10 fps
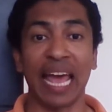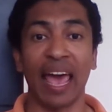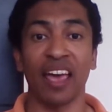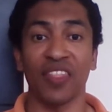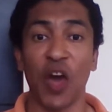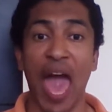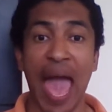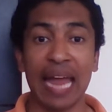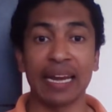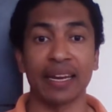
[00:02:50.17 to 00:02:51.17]
the
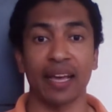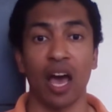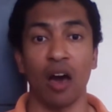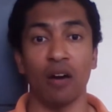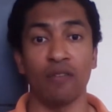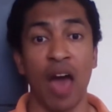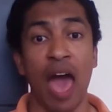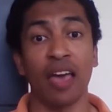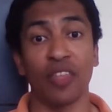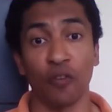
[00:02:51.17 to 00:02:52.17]
end of
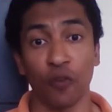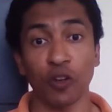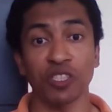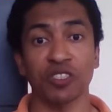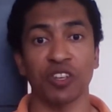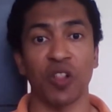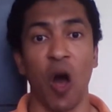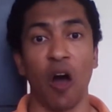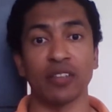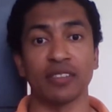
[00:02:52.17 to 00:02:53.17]
the first
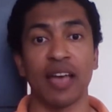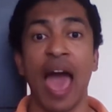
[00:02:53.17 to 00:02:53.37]
clause